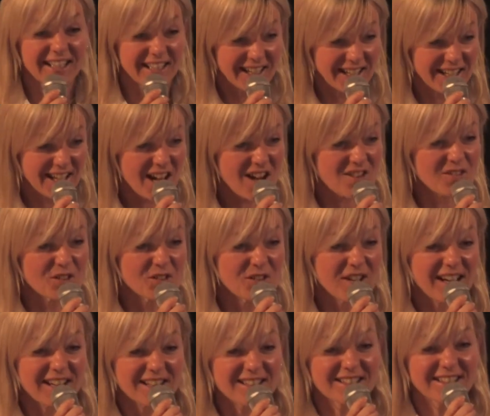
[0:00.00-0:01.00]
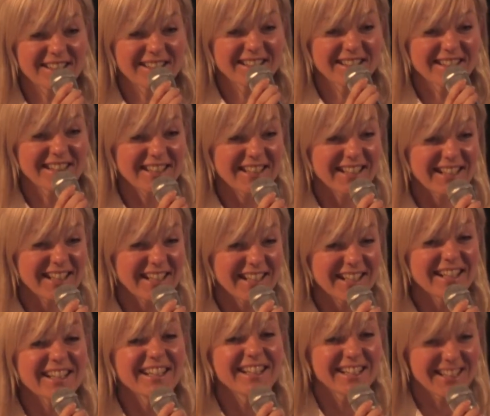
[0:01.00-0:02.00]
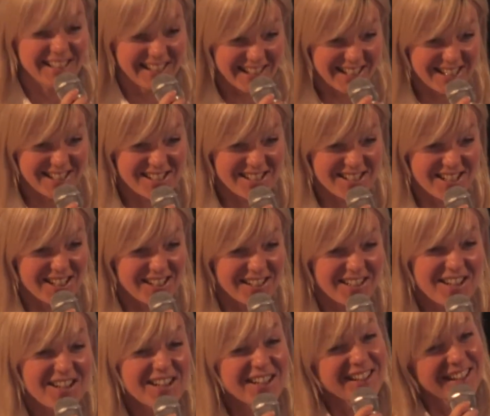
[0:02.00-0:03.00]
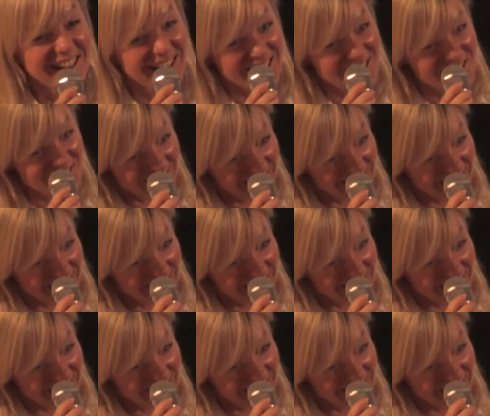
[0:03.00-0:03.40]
Can I have a reaction? Yes, kind of